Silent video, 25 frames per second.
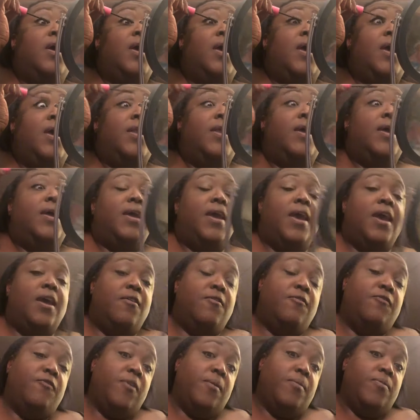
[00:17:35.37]
and I get
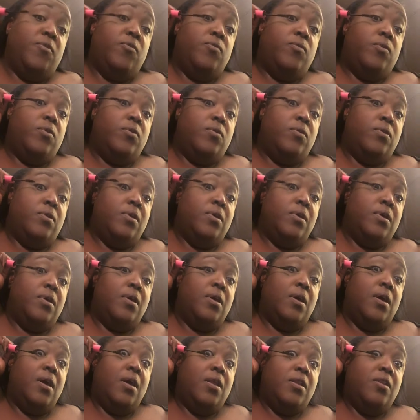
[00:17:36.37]
from the root
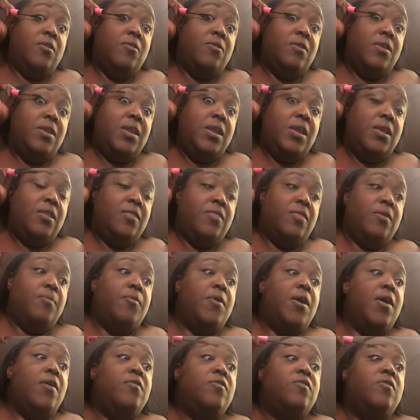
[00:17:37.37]
underneath the
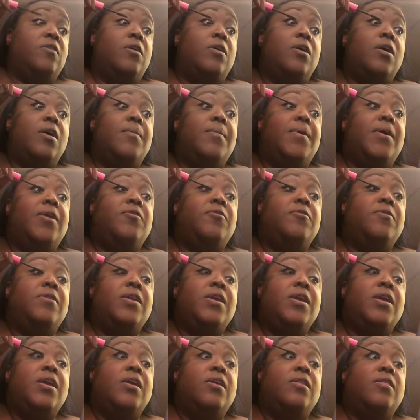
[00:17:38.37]
brow. So I'll come
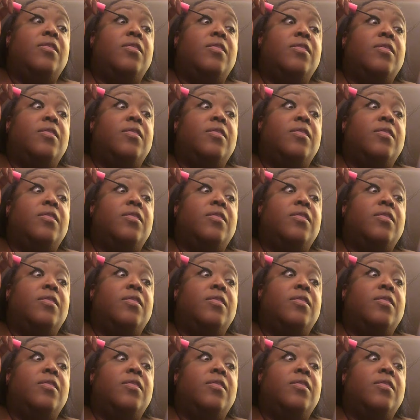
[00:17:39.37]
underneath